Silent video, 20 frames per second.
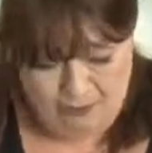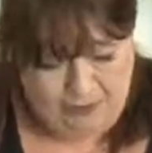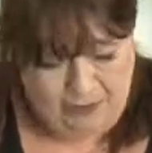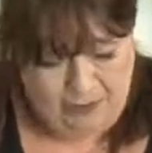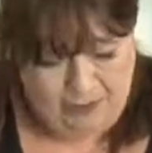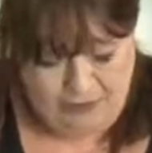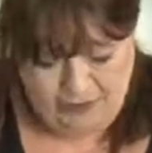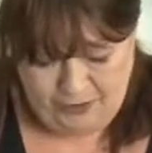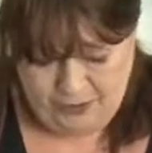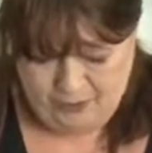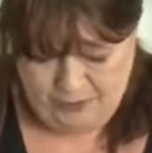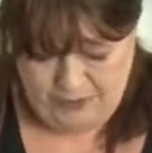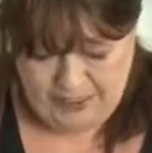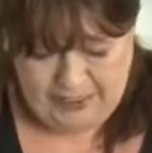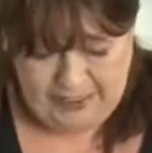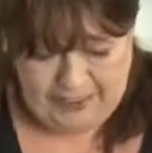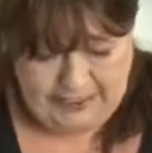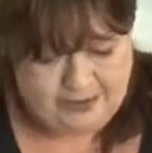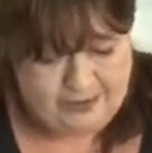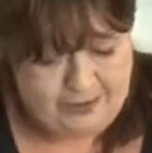both of
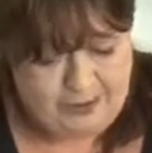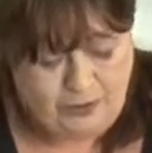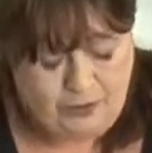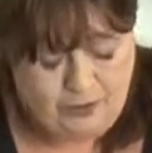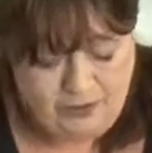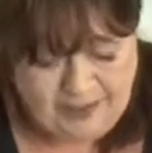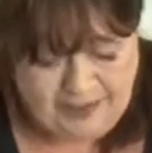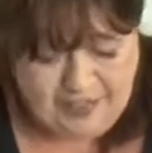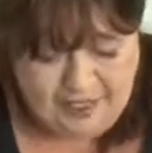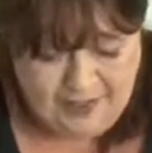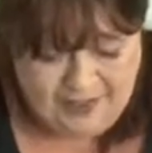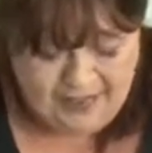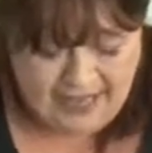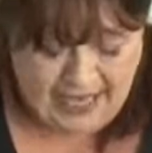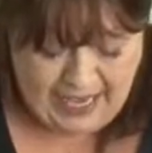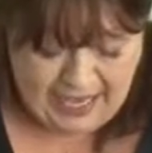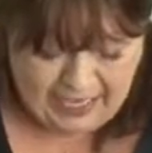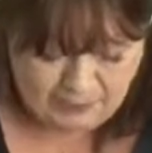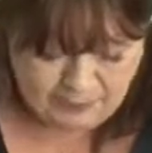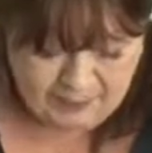these, so you'll see they're
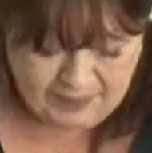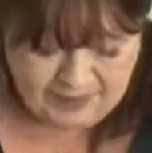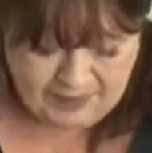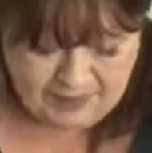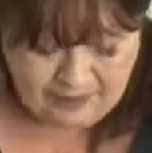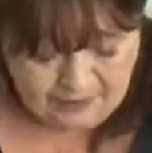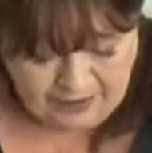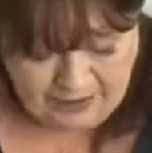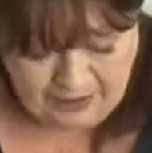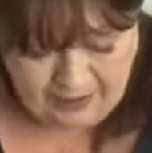absolutely